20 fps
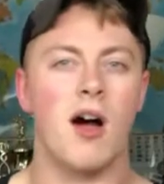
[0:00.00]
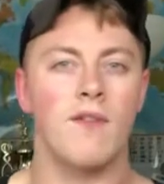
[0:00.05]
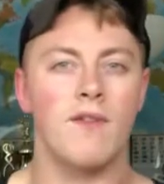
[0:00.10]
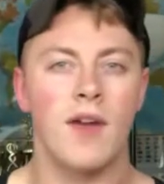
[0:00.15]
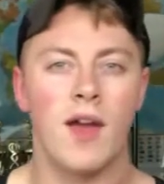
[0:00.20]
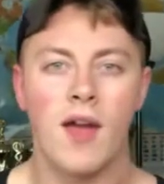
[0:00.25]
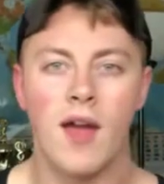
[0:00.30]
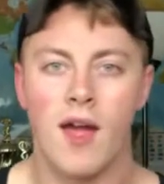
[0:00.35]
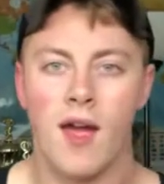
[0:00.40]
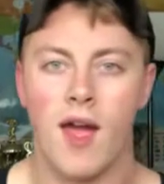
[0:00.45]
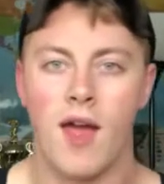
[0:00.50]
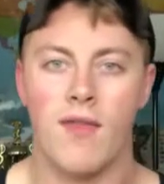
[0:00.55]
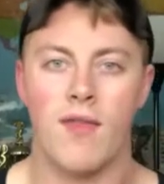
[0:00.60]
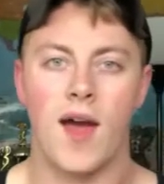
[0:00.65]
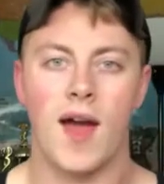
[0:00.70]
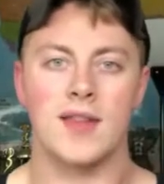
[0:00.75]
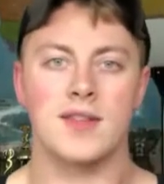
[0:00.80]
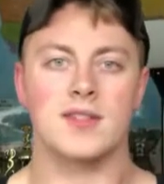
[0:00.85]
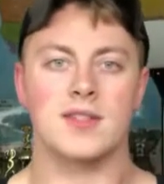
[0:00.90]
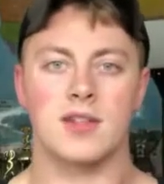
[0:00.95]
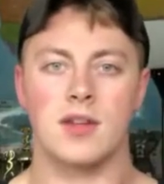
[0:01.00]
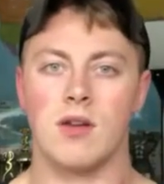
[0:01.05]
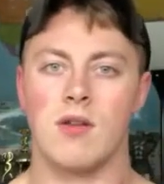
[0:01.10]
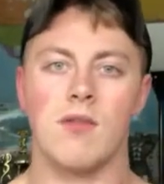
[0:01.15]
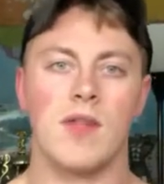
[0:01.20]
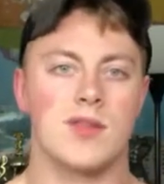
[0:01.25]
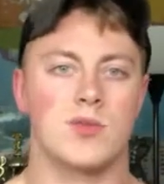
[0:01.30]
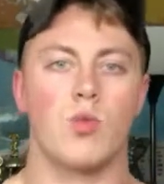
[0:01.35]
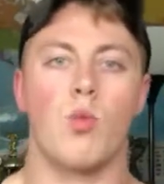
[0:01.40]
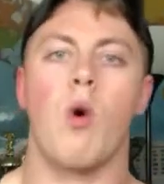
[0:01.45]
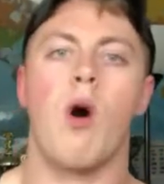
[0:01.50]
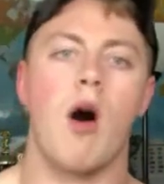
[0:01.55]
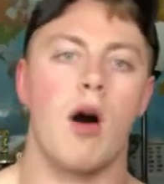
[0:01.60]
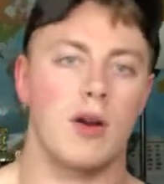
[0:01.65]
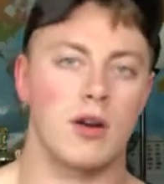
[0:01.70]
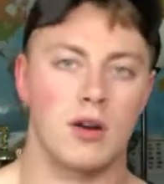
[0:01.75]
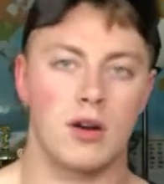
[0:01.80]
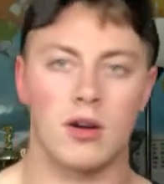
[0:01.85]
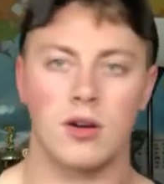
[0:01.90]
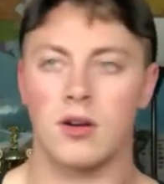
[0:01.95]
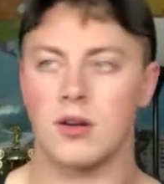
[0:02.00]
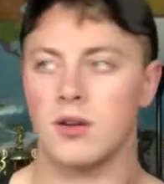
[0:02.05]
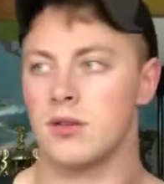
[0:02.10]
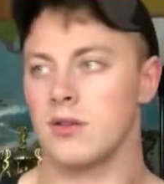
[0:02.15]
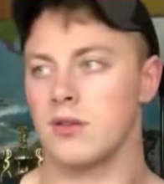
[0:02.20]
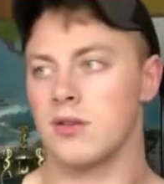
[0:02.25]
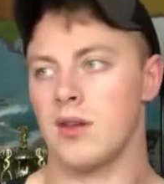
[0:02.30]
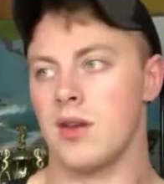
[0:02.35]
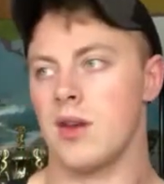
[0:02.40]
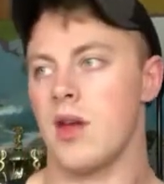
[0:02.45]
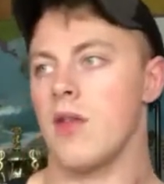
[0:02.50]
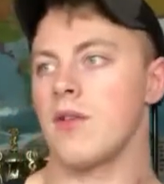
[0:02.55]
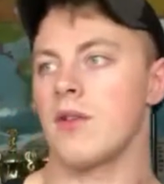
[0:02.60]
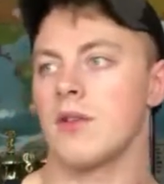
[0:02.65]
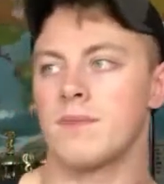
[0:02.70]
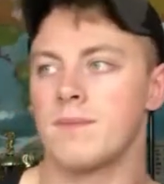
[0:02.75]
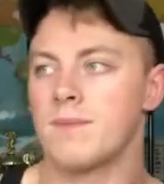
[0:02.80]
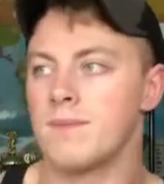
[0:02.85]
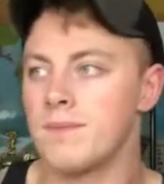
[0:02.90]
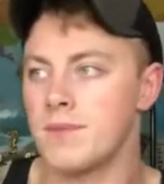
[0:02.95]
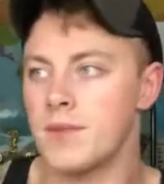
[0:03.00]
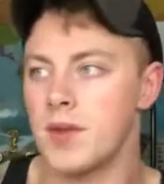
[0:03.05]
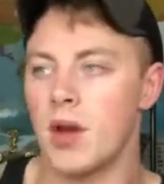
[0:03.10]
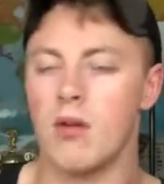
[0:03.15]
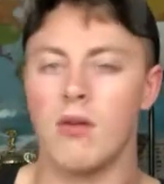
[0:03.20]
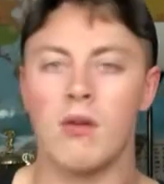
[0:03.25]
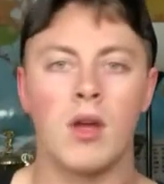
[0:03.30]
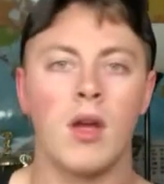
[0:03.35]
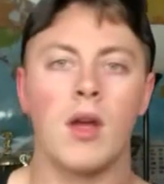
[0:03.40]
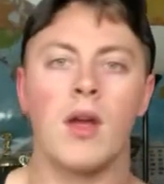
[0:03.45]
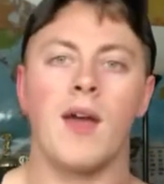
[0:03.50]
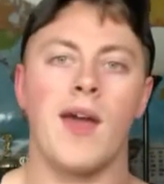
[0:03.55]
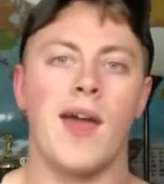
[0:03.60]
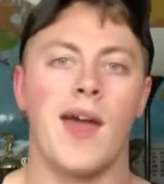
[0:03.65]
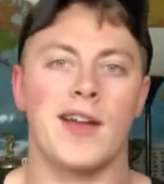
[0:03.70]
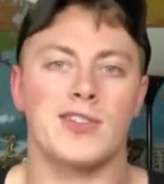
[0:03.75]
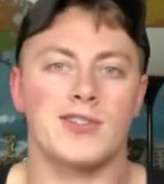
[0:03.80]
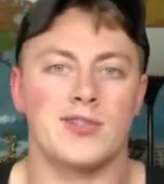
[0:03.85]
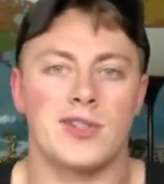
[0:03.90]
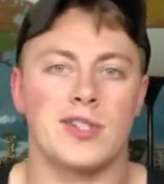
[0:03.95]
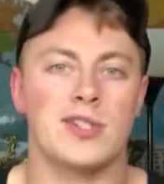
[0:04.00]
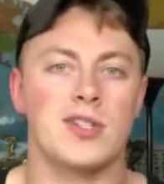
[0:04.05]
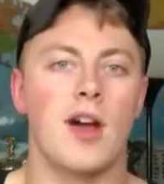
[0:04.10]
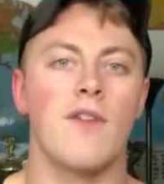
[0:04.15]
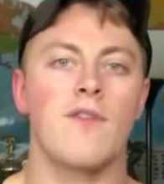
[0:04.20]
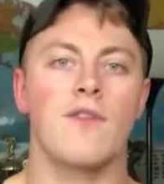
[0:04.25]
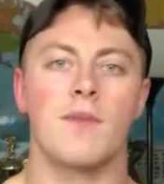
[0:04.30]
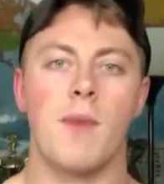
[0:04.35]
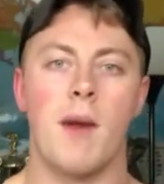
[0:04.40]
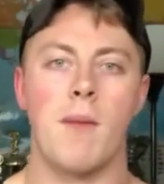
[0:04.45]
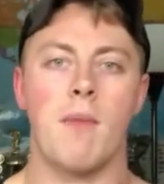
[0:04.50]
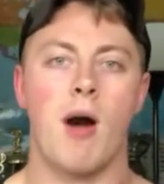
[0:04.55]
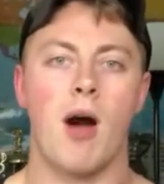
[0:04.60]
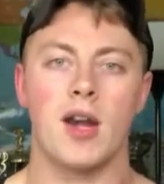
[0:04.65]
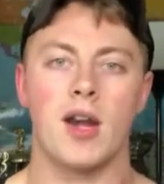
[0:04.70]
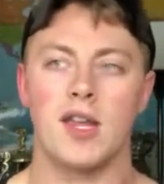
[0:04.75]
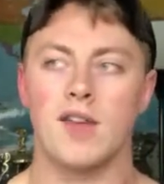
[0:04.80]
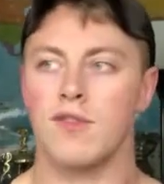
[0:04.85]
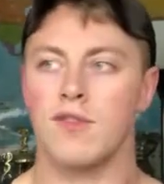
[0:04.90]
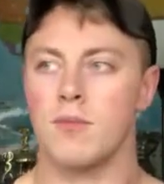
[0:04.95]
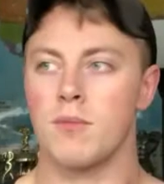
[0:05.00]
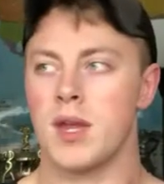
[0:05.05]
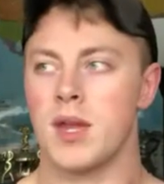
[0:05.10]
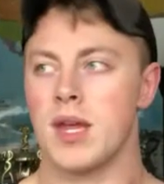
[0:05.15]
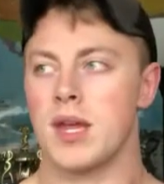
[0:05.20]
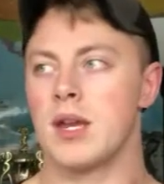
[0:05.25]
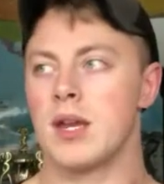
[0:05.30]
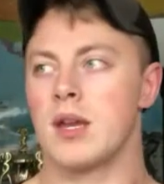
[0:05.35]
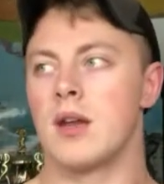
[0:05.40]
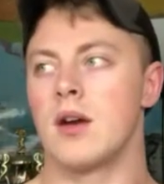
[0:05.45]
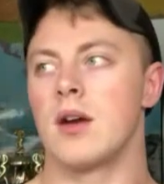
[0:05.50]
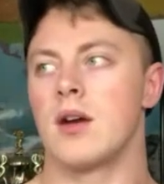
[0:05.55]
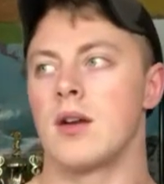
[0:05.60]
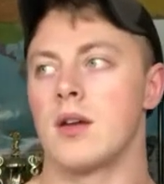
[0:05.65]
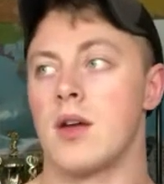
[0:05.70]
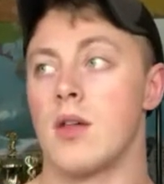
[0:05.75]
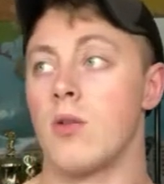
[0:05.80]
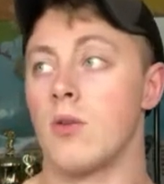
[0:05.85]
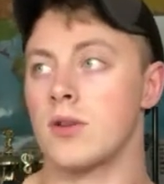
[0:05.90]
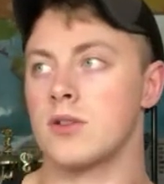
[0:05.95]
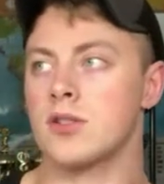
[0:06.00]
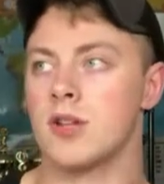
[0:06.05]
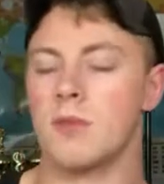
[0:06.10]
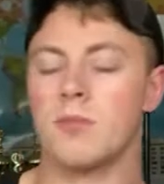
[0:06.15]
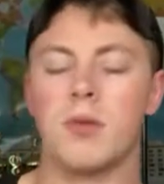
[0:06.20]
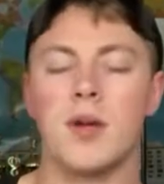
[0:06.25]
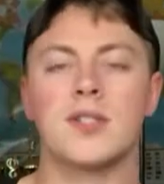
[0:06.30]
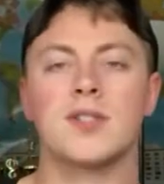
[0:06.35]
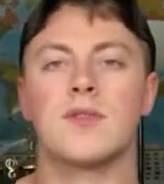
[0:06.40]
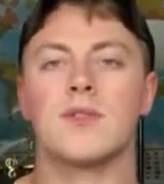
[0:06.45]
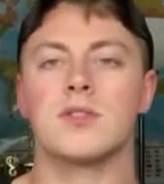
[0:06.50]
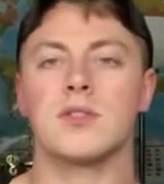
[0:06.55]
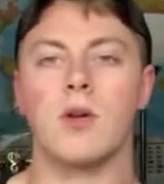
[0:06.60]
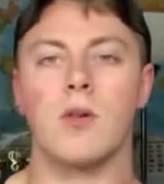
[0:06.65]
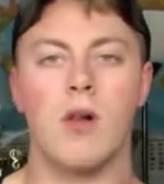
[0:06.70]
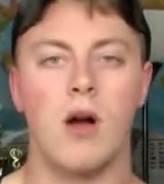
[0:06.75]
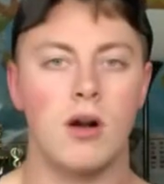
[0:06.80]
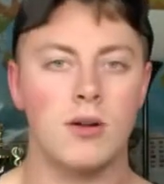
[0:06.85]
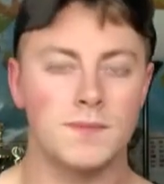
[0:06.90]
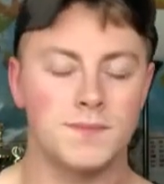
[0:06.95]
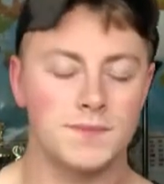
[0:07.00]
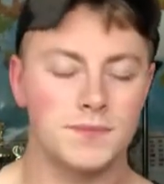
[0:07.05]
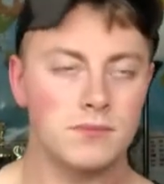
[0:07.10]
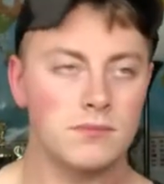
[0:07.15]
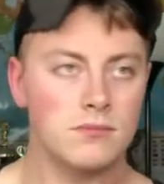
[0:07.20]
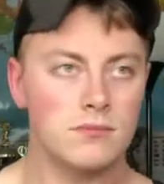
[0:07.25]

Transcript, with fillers: off, and that's, you know, that's water and, and other, you know, extra stuff in my body from being in a caloric surplus for so long.